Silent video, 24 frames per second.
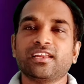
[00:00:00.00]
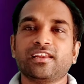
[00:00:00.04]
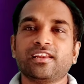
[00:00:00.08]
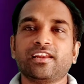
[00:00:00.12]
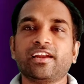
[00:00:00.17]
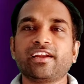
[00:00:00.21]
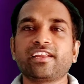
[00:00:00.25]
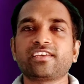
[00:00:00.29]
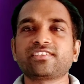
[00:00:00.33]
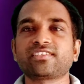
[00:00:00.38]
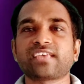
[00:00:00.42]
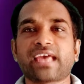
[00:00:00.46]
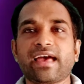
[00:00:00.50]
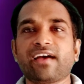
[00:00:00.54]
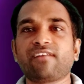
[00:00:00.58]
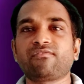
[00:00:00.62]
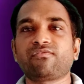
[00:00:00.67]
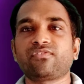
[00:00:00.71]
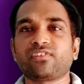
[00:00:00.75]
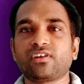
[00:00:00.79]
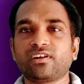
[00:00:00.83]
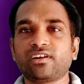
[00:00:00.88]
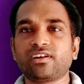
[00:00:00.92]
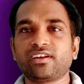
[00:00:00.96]
Let us
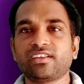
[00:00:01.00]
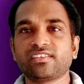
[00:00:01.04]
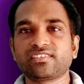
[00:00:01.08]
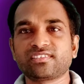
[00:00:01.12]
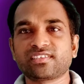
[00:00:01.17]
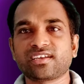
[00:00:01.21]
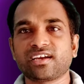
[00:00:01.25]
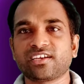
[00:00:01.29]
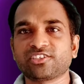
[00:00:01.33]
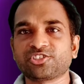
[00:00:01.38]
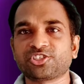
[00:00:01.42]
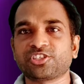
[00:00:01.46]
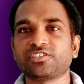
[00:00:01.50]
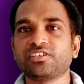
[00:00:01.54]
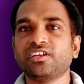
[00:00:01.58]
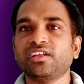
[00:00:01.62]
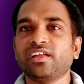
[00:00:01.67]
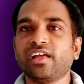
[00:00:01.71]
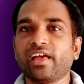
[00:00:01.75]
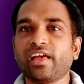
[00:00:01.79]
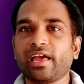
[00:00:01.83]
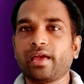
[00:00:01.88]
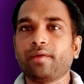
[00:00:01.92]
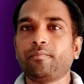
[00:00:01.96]
have a discussion
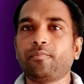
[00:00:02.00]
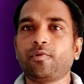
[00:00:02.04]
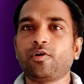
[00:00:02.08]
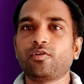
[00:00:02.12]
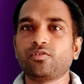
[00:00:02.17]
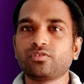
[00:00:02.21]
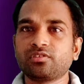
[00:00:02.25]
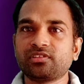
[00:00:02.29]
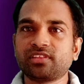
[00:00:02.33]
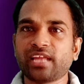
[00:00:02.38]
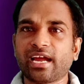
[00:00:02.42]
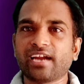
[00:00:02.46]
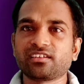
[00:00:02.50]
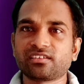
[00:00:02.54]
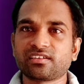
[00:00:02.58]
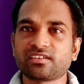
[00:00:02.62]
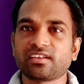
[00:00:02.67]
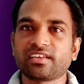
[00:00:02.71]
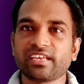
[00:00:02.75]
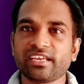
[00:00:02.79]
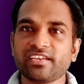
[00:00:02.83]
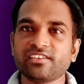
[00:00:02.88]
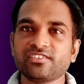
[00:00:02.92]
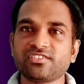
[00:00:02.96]
about
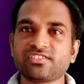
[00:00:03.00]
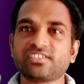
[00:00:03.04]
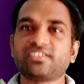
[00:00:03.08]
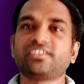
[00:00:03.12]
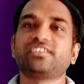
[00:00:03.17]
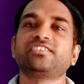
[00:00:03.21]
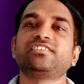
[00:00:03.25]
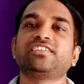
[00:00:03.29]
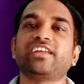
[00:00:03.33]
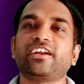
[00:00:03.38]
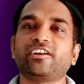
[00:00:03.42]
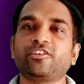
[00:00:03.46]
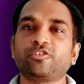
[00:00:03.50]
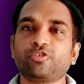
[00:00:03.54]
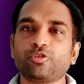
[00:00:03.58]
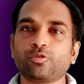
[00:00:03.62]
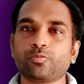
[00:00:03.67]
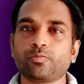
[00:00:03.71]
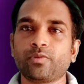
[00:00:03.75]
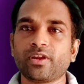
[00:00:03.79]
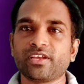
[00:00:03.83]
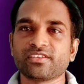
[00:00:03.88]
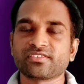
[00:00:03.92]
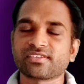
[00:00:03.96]
that incident that
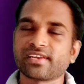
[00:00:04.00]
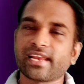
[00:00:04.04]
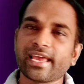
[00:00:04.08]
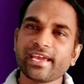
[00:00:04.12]
took place.